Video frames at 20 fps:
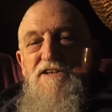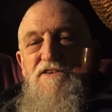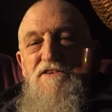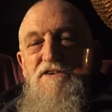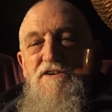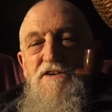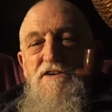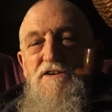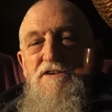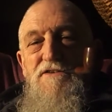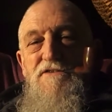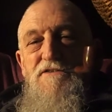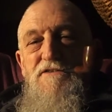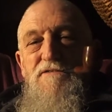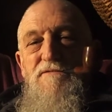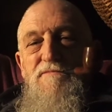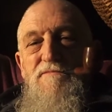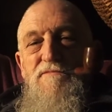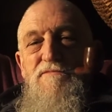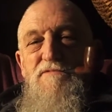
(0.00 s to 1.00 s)
tart,
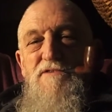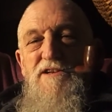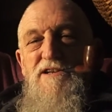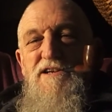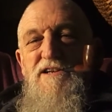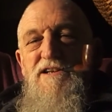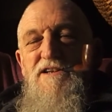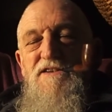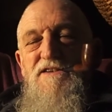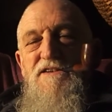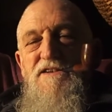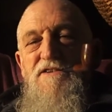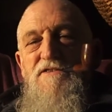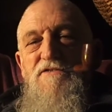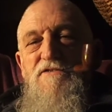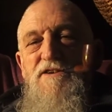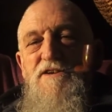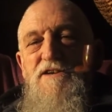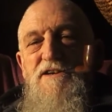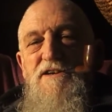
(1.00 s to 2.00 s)
slightly
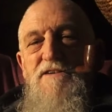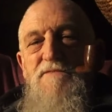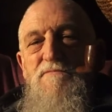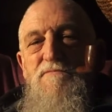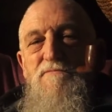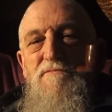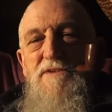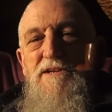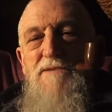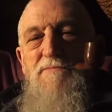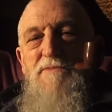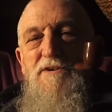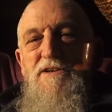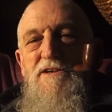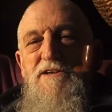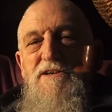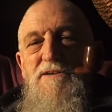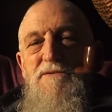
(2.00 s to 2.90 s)
citric, lemony.